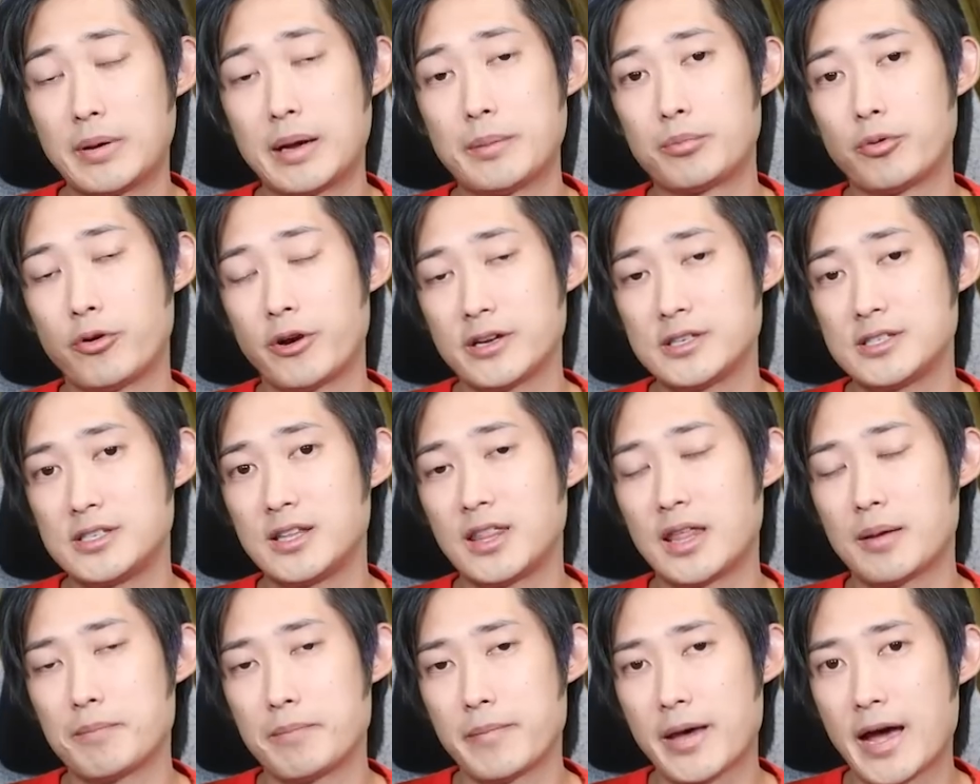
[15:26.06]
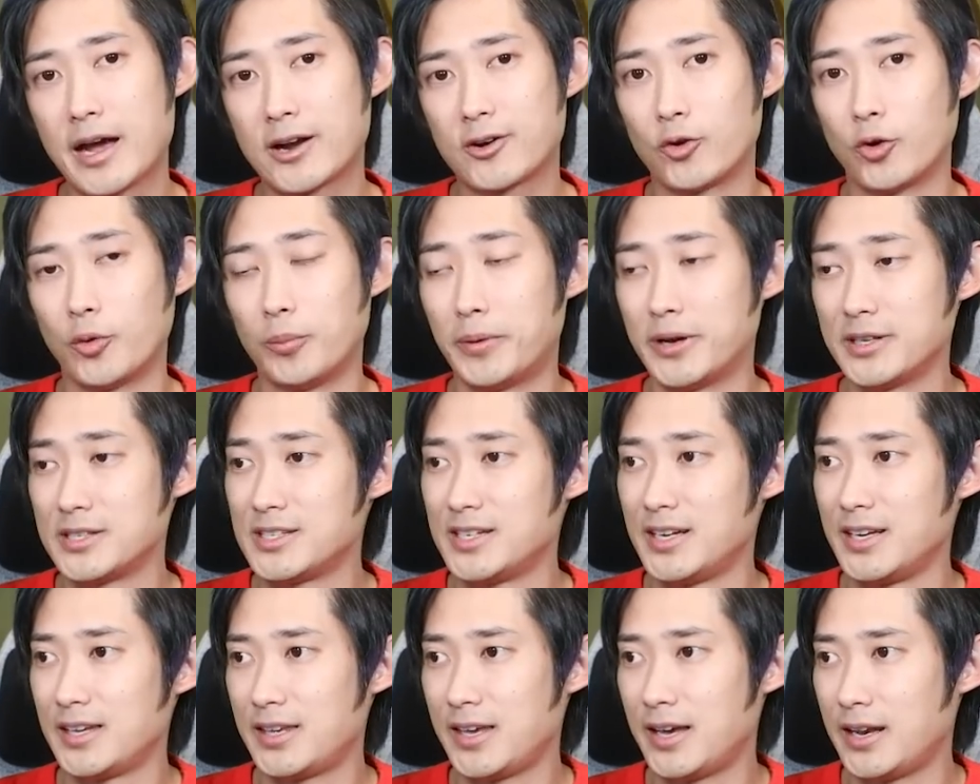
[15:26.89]
by pressing the macro
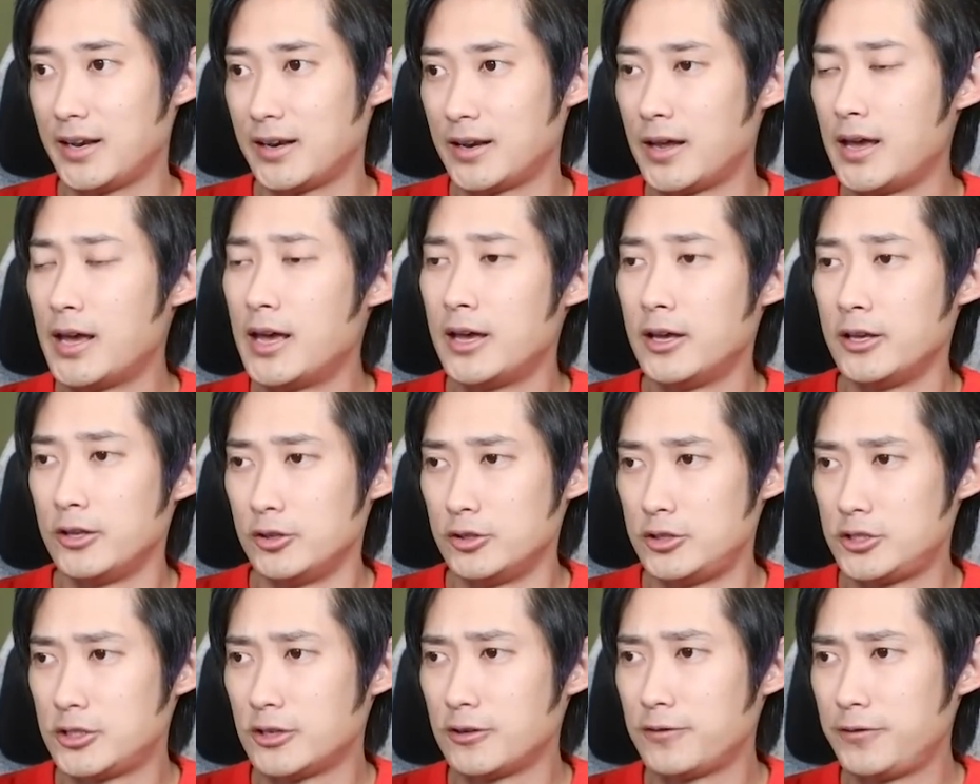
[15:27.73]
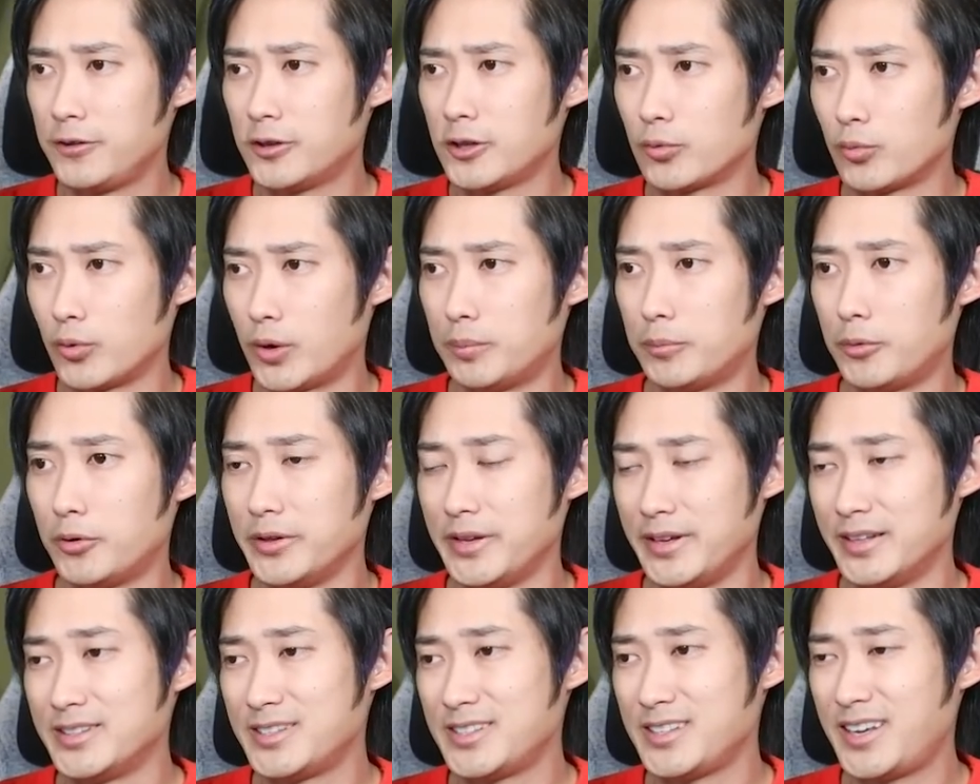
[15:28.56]
button again. You should feel a rumble
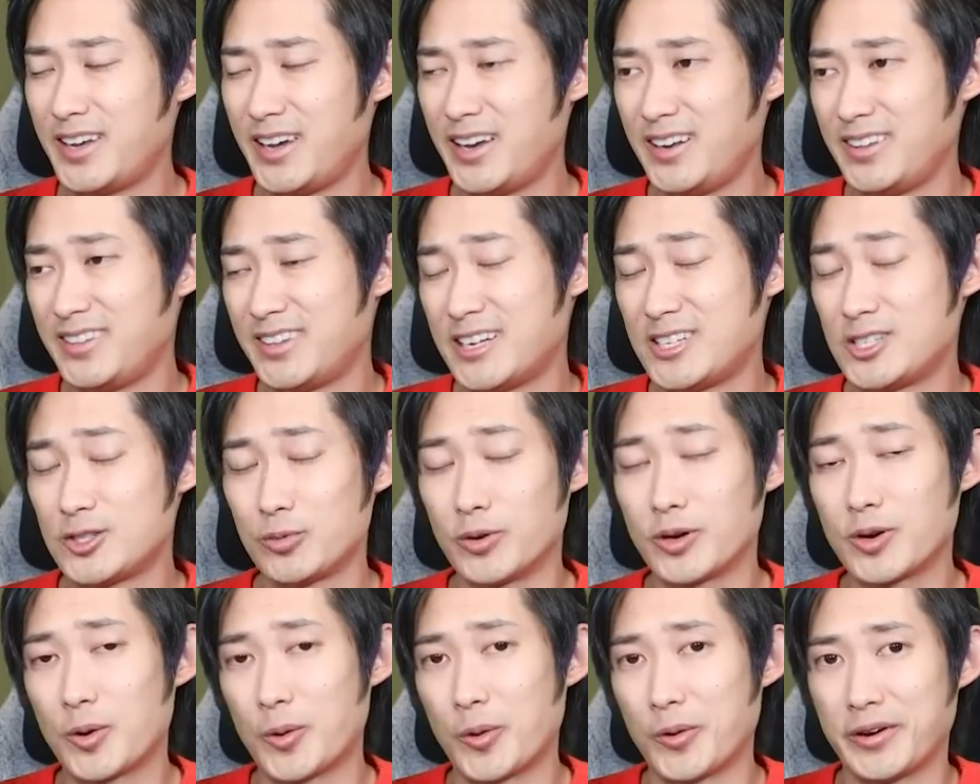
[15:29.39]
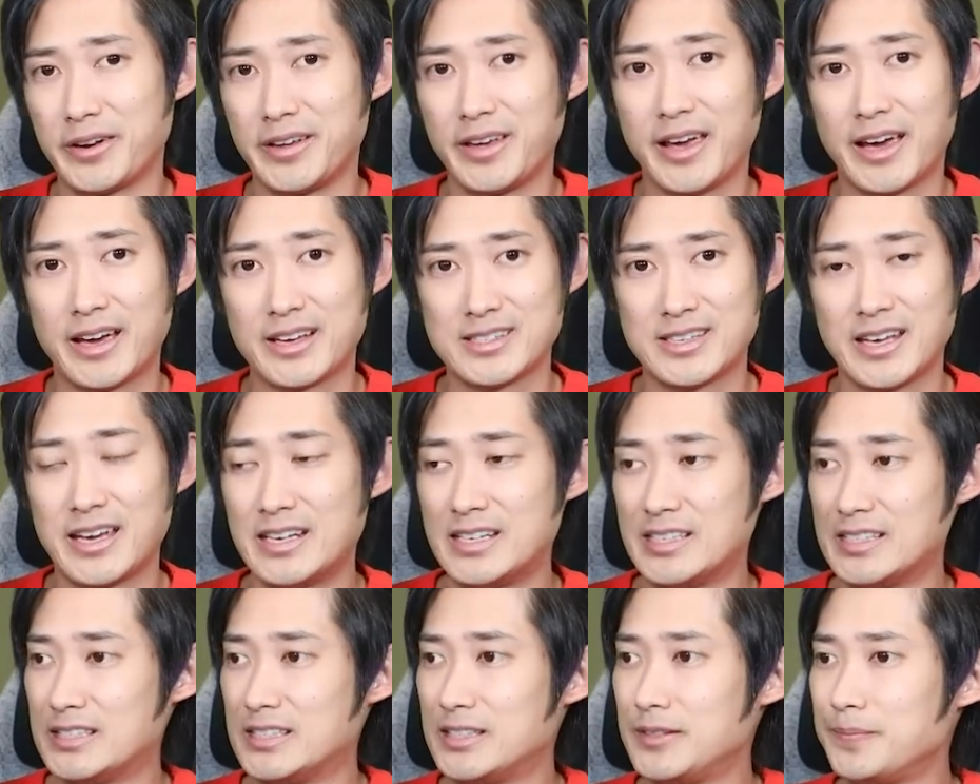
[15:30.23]
indicating that your recording has
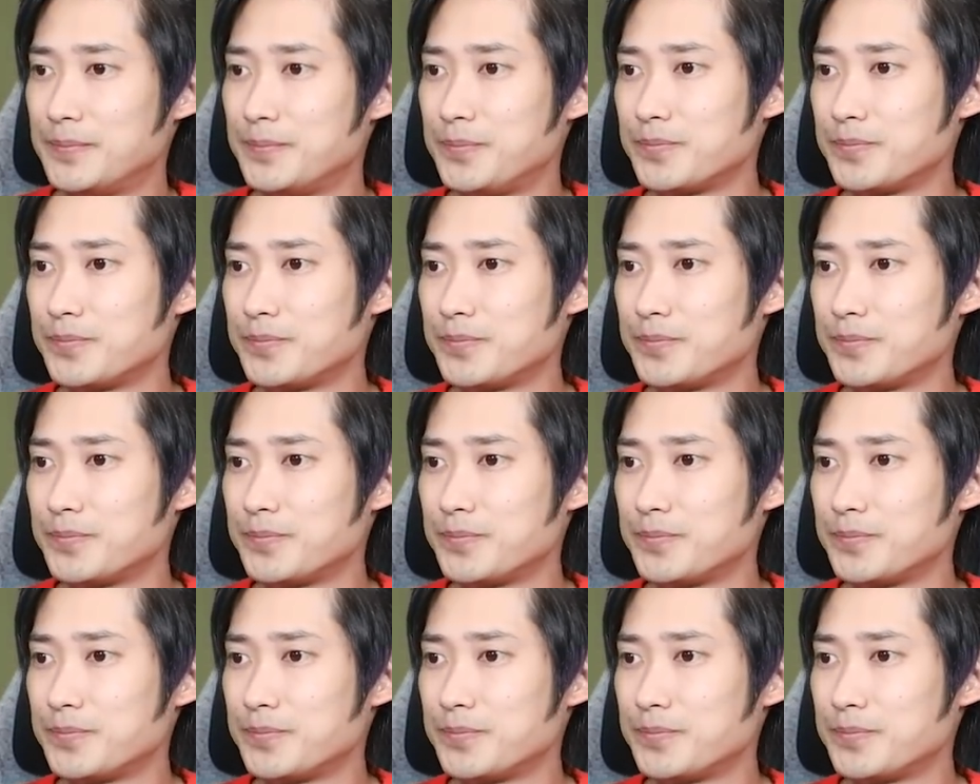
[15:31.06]
ended.